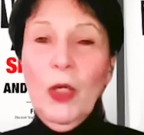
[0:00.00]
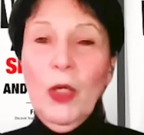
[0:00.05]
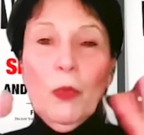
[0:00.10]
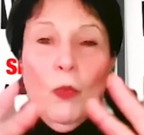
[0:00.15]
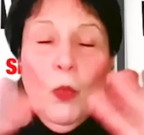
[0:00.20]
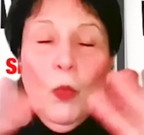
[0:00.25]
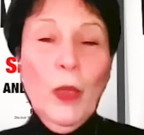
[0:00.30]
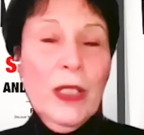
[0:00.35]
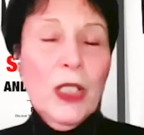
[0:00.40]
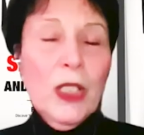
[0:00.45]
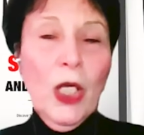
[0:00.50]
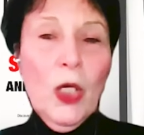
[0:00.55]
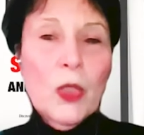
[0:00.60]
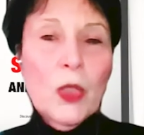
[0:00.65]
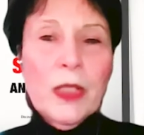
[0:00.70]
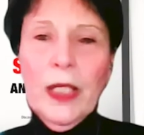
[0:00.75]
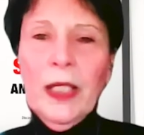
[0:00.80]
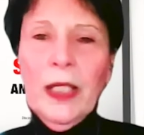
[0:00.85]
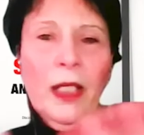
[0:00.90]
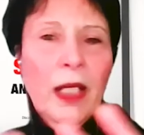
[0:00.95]

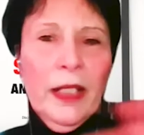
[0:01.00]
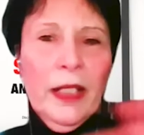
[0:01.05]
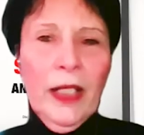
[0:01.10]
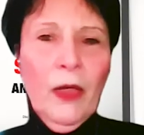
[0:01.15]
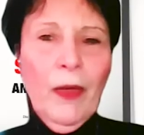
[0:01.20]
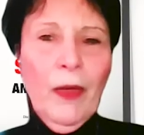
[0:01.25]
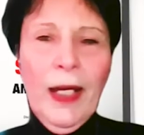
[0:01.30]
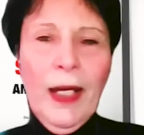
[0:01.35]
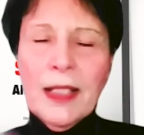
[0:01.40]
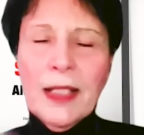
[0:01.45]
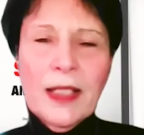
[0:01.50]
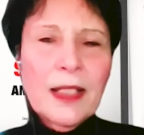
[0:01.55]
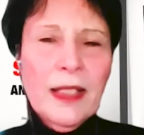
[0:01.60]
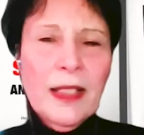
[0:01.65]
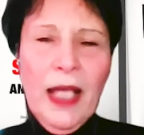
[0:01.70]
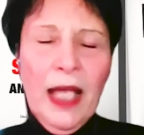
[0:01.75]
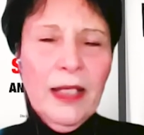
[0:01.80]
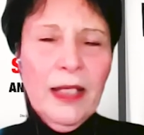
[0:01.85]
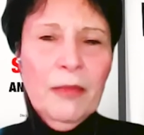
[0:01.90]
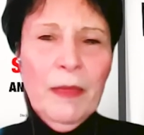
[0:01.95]
Windows and cutting grass is
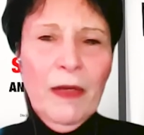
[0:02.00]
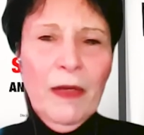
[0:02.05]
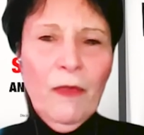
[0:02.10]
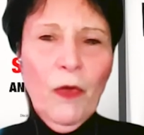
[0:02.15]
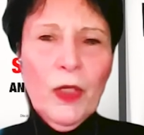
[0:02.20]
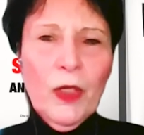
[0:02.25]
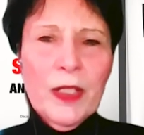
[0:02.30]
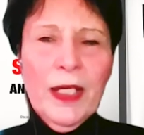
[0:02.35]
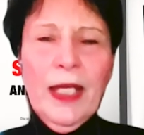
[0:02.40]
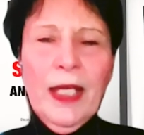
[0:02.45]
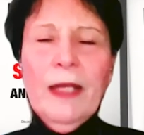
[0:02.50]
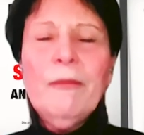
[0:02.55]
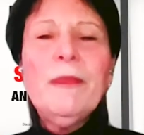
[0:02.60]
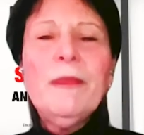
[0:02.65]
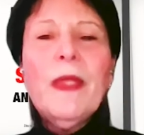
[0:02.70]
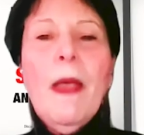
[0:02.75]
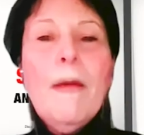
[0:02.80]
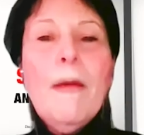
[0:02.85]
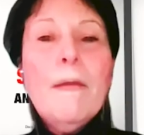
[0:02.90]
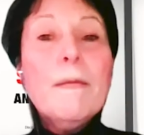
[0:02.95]
not in my forte.
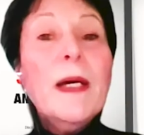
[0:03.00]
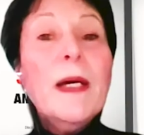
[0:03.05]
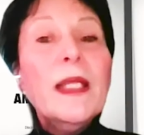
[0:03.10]
But